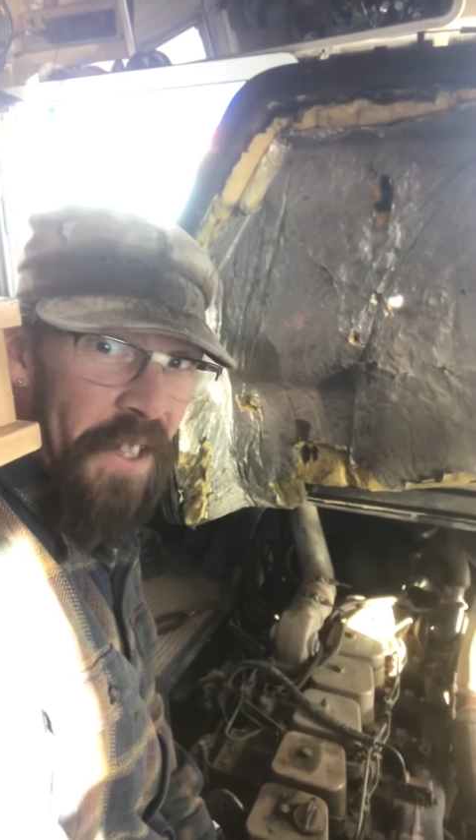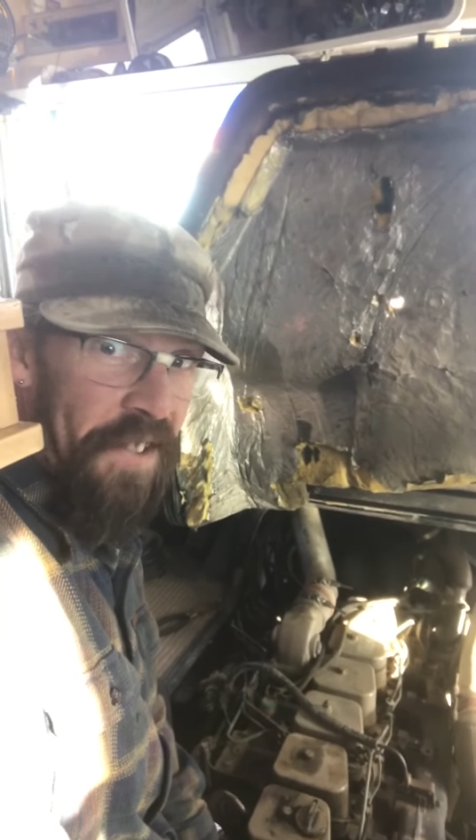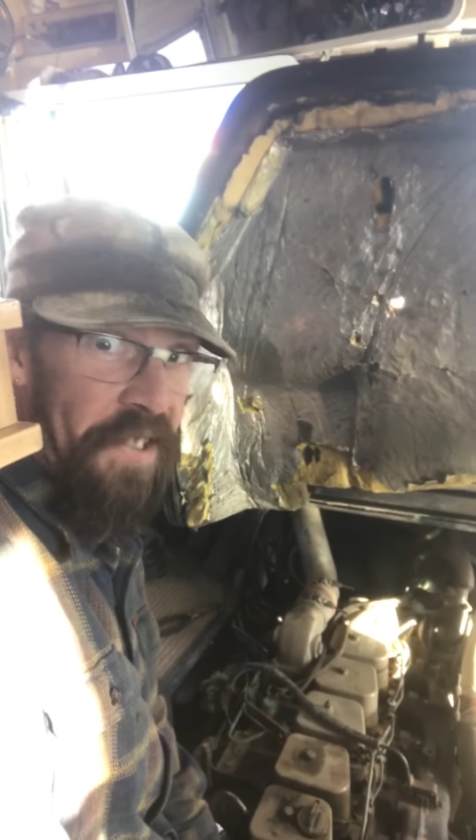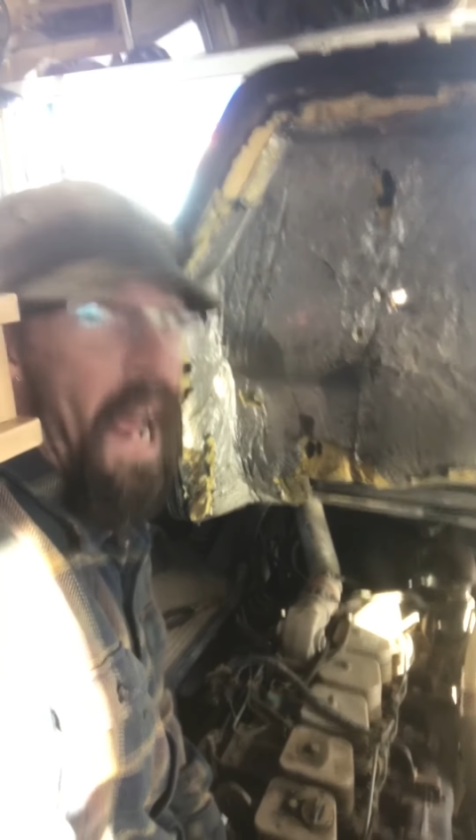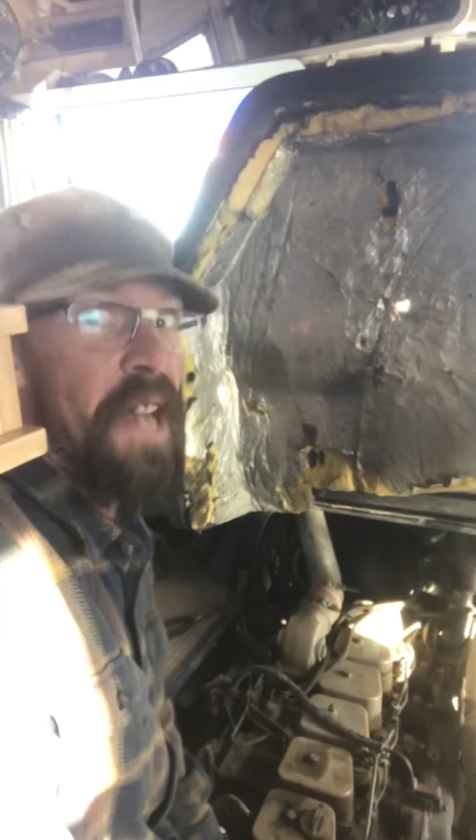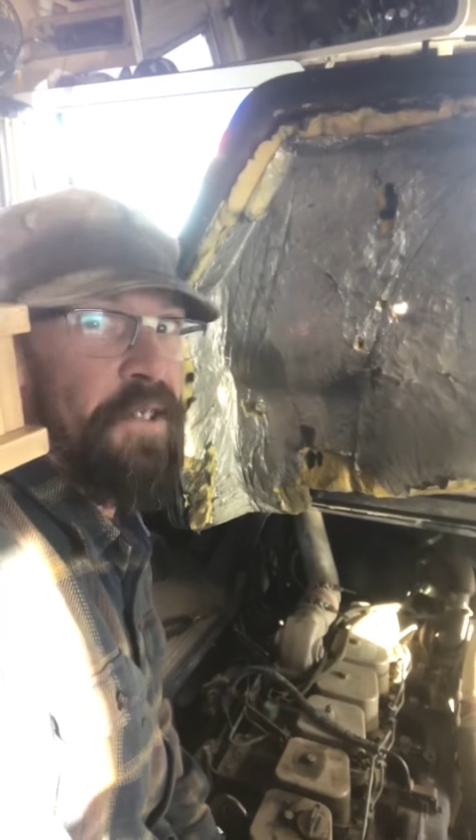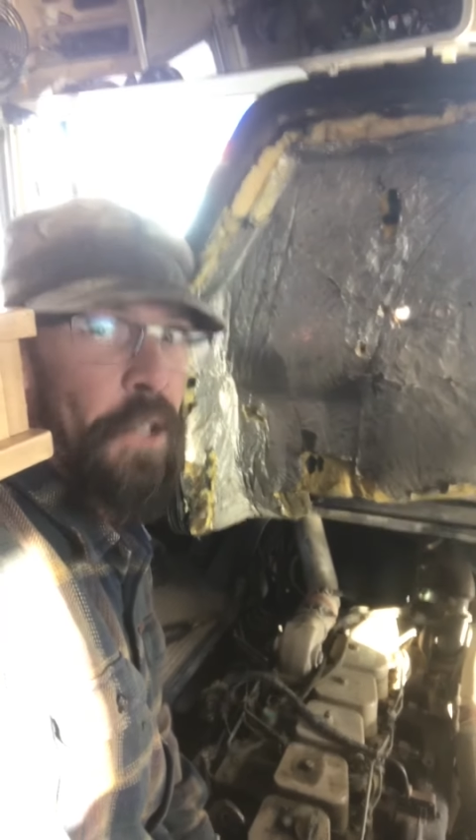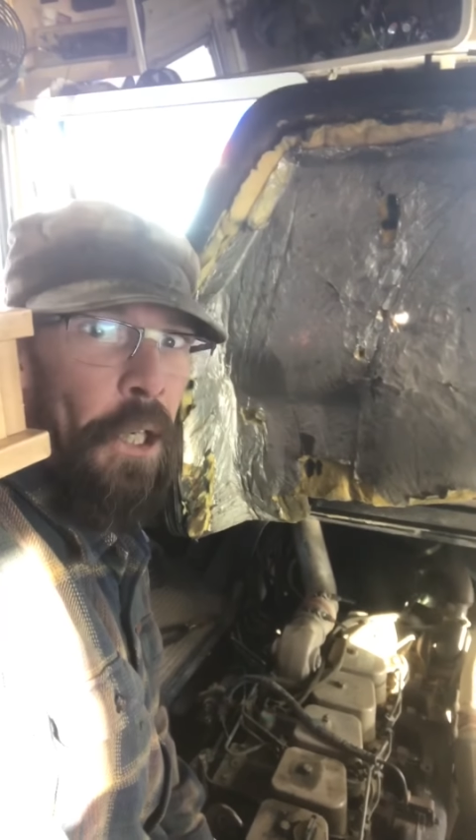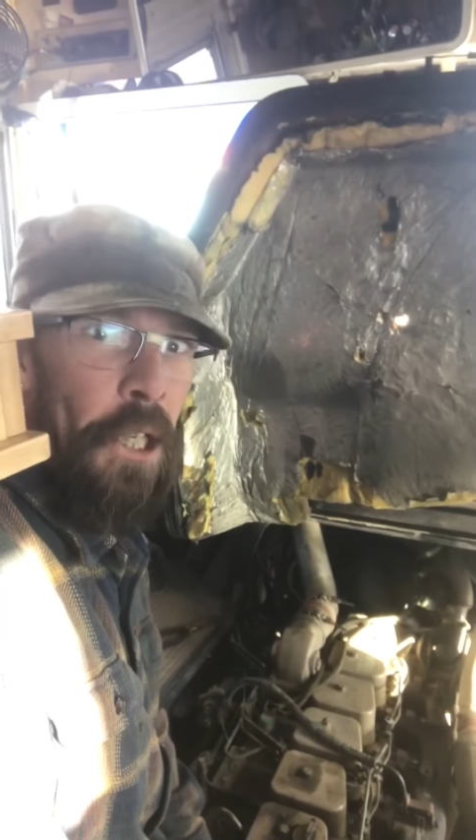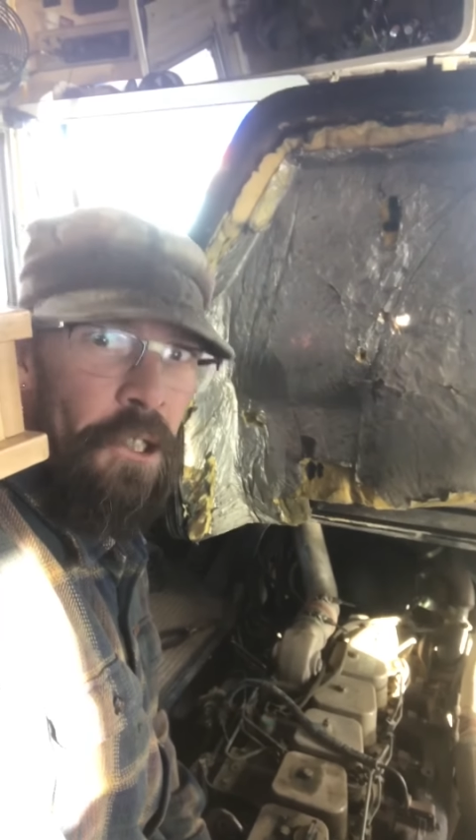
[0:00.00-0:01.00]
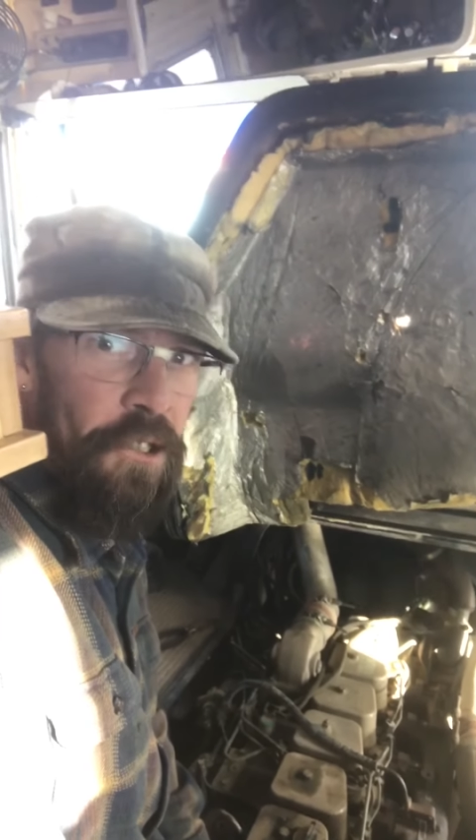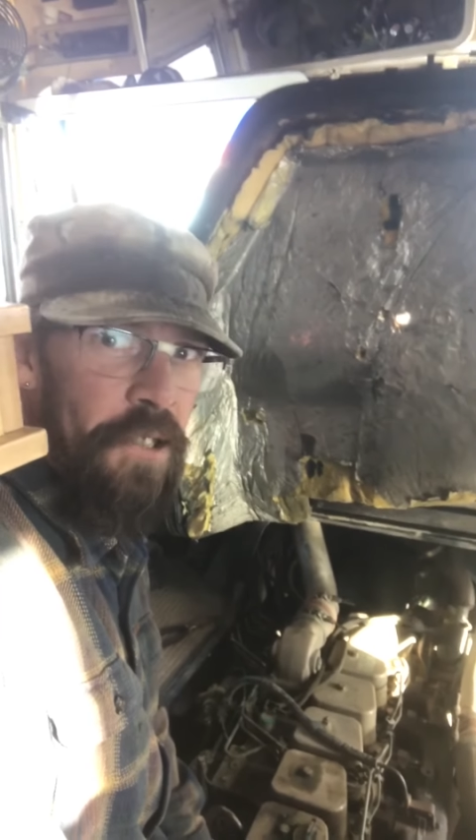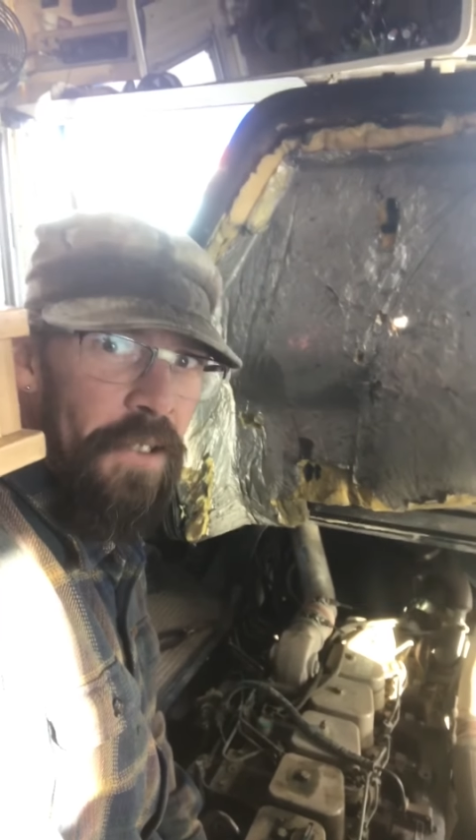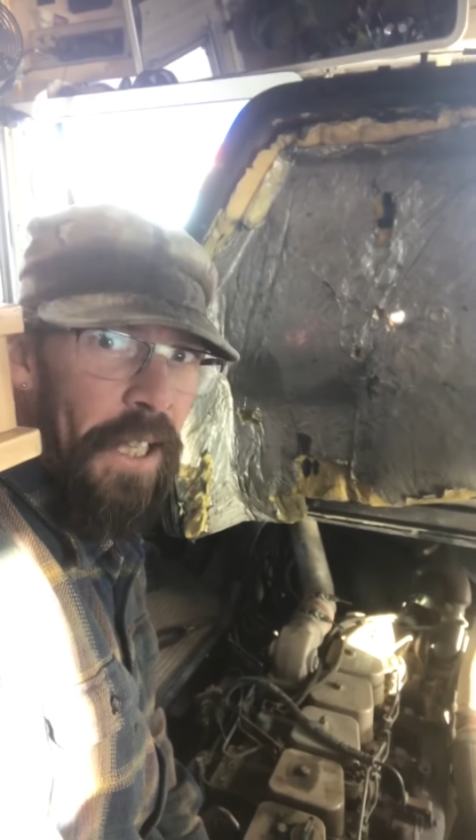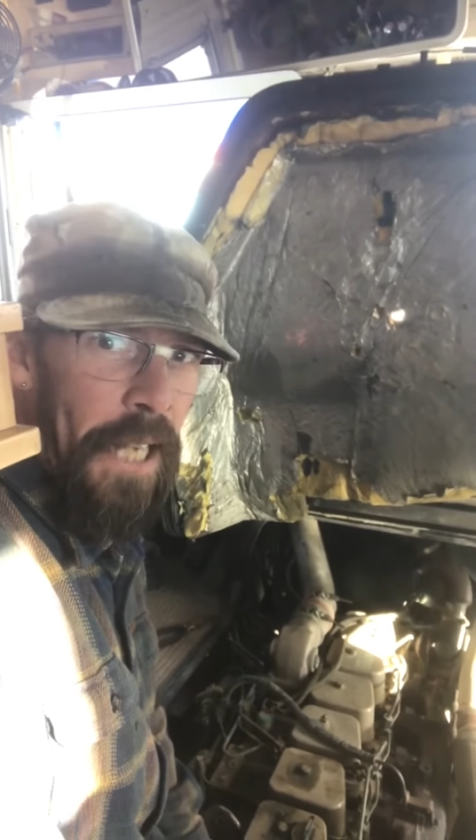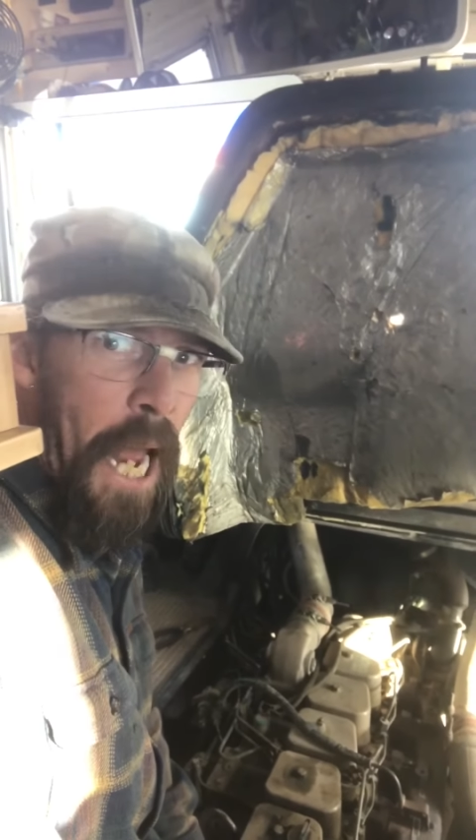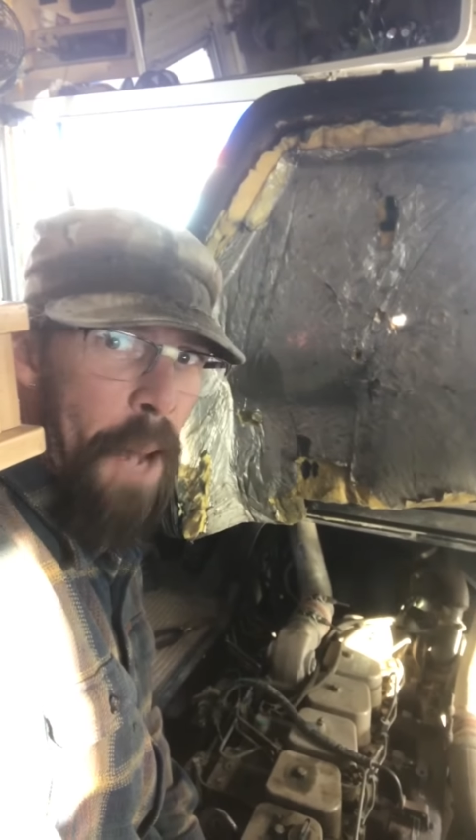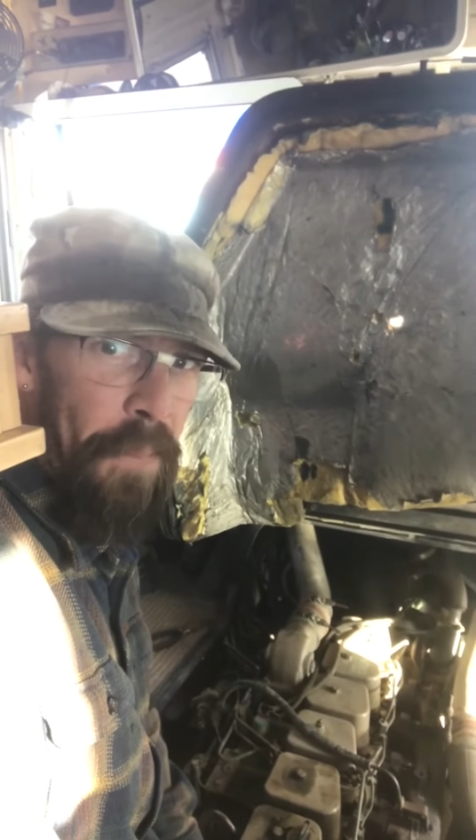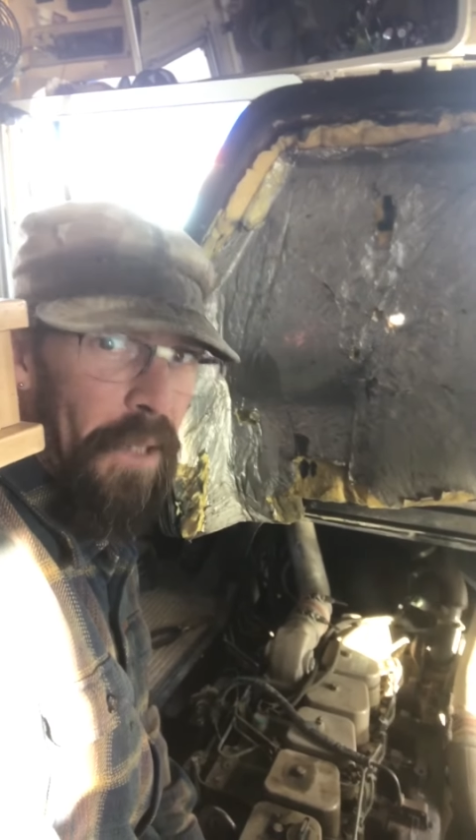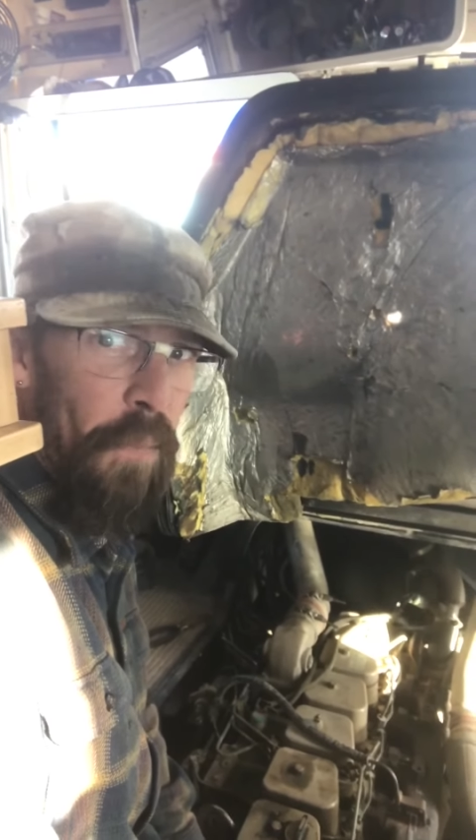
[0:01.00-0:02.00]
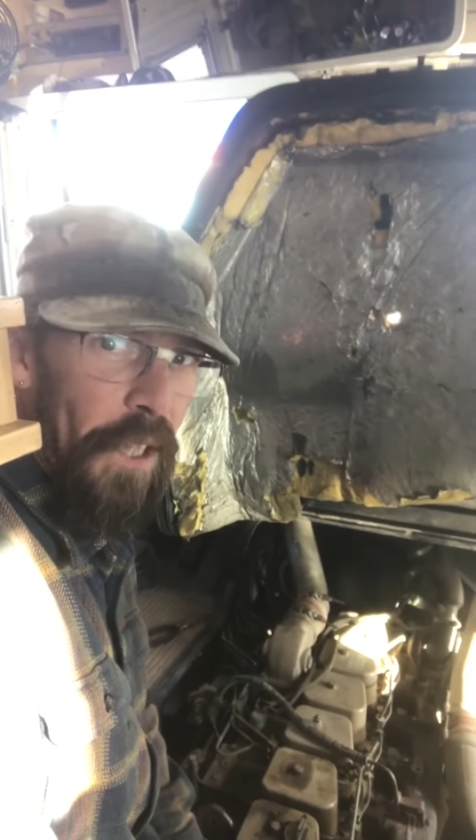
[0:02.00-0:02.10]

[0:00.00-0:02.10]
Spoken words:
Disasters that happen